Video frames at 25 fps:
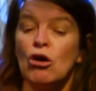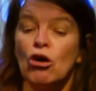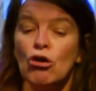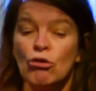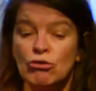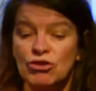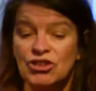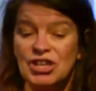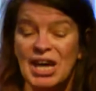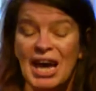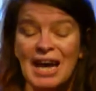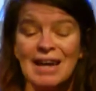
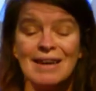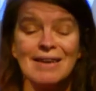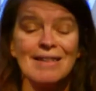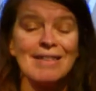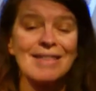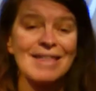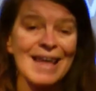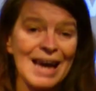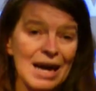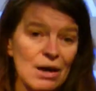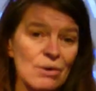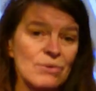or
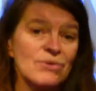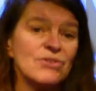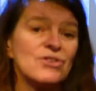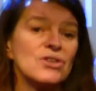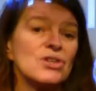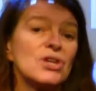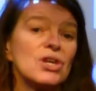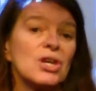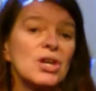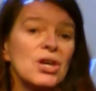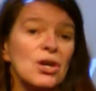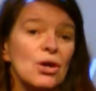
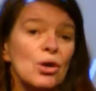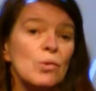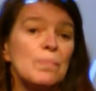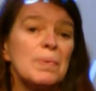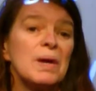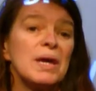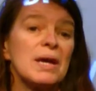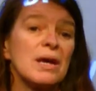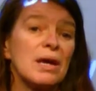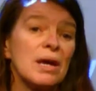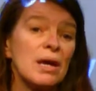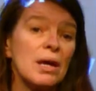10,000
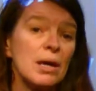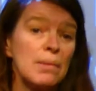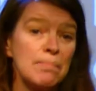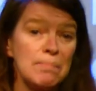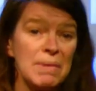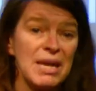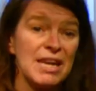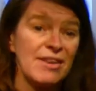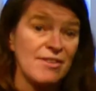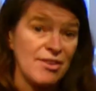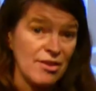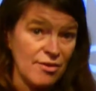cubic
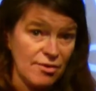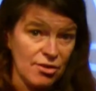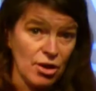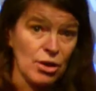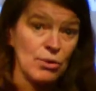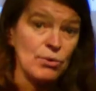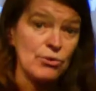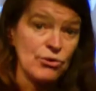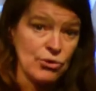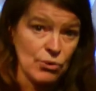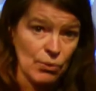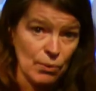metres
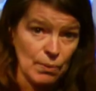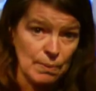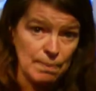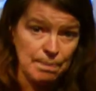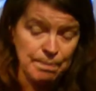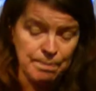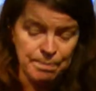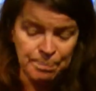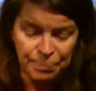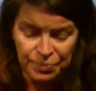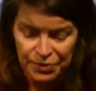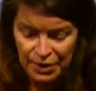total.
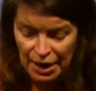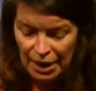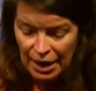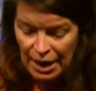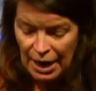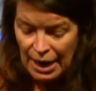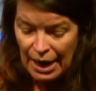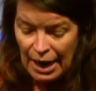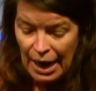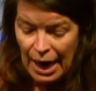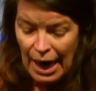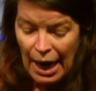
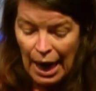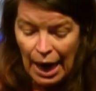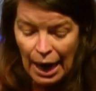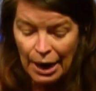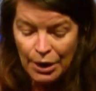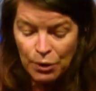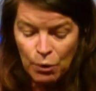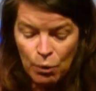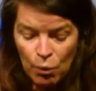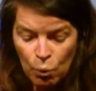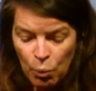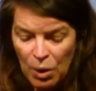
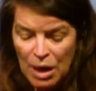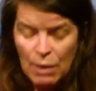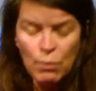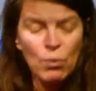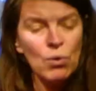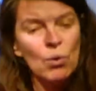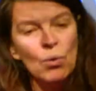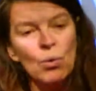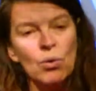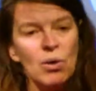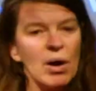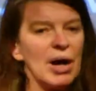And we
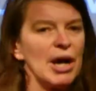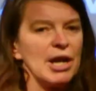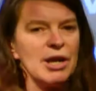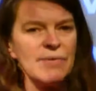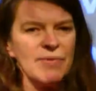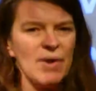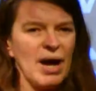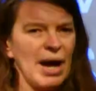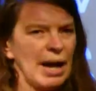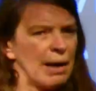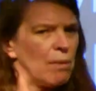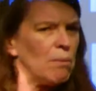were all kind
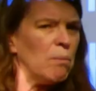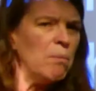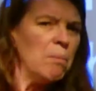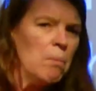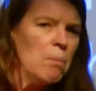of like,